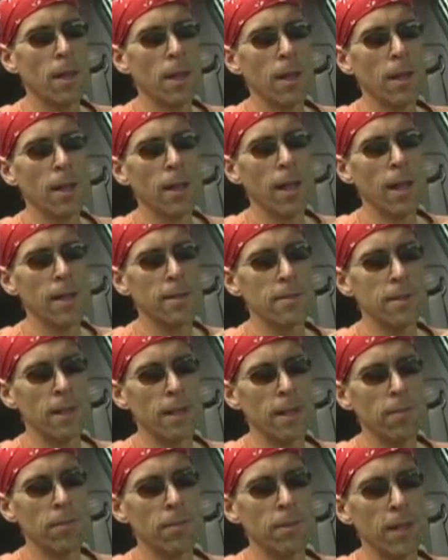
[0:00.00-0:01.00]
It has
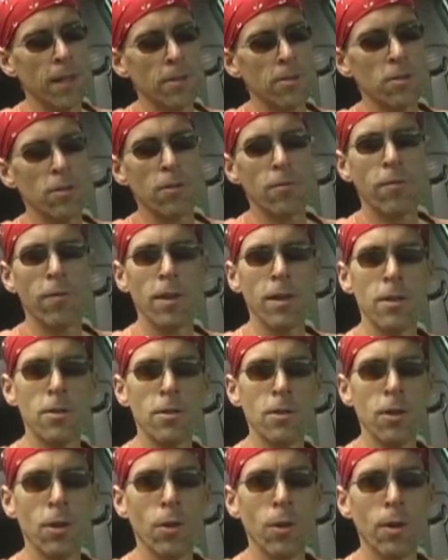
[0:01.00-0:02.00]
a textured
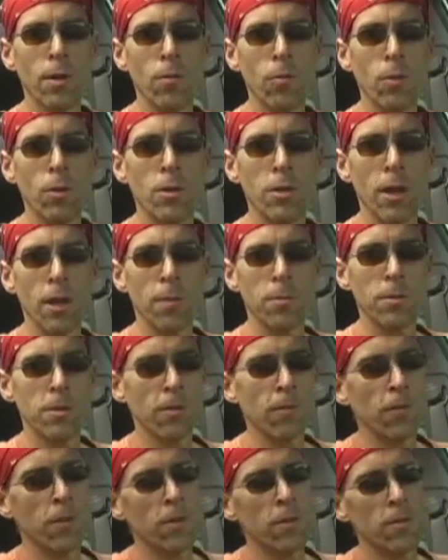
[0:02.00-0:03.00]
finish to it, which helps
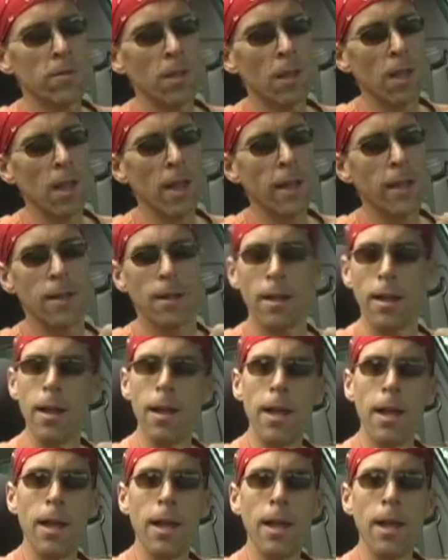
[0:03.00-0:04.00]
diffuse the light.
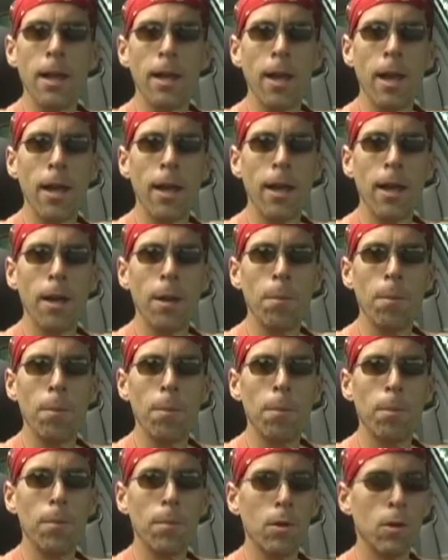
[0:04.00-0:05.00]
And I
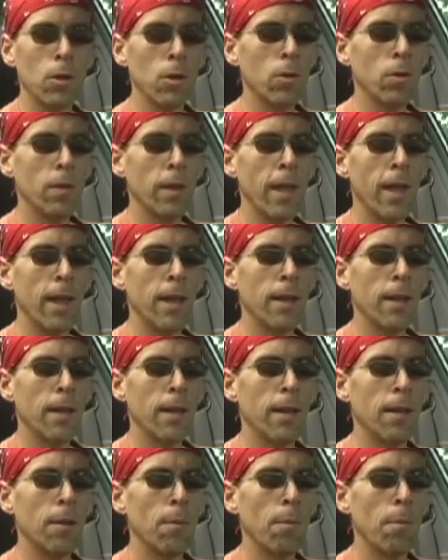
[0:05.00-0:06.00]
glued that in
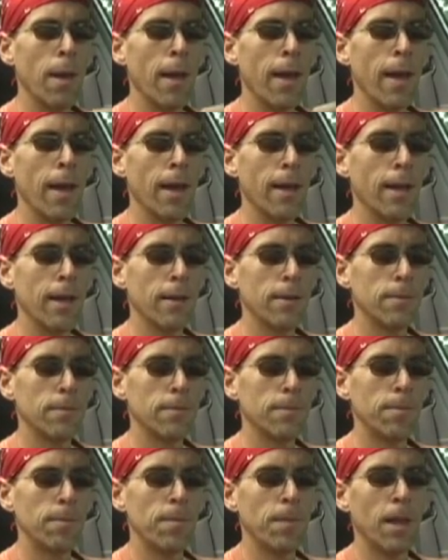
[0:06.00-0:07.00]
the back.
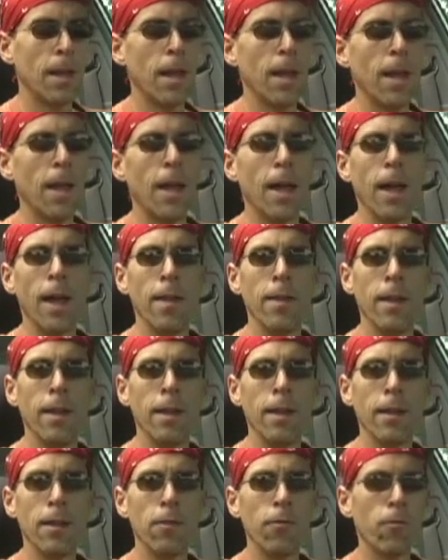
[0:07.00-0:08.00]
And
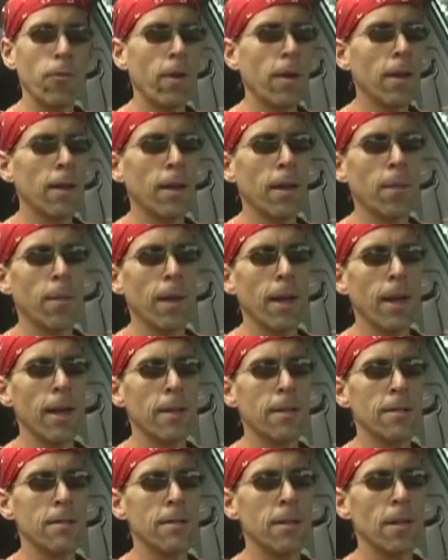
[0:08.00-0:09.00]
then in the front, I've
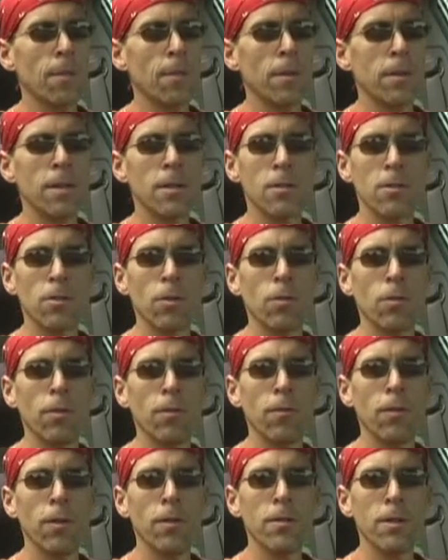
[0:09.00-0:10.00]
added some additional
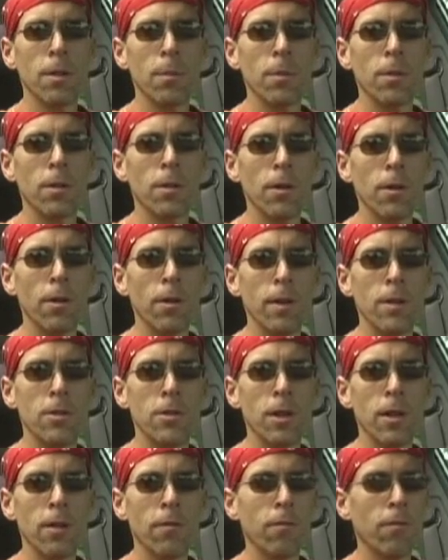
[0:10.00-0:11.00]
diffusing material
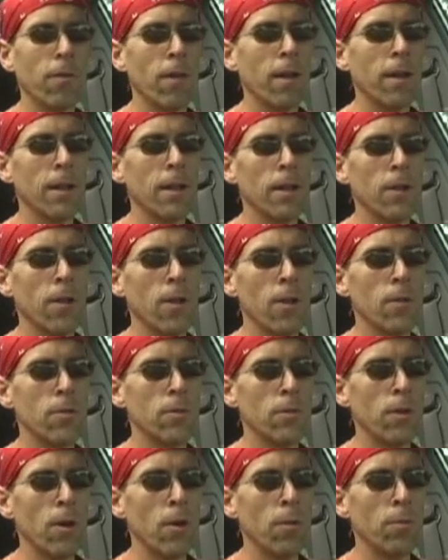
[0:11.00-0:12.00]
that you can find at Lowe's
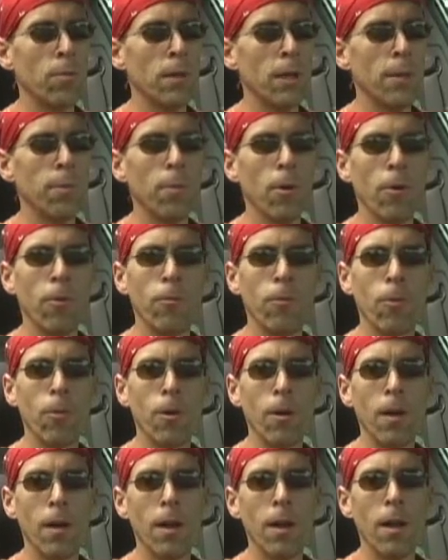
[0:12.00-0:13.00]
or Home Depot
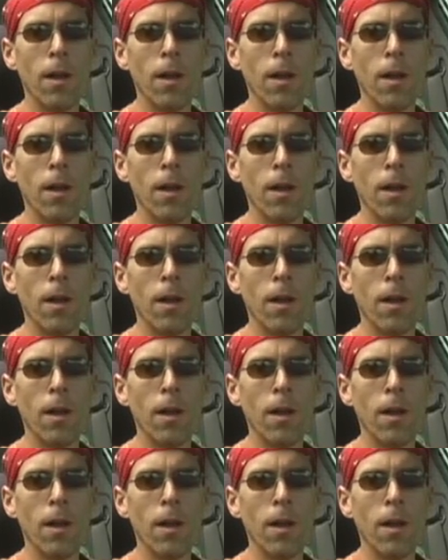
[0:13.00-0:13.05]
for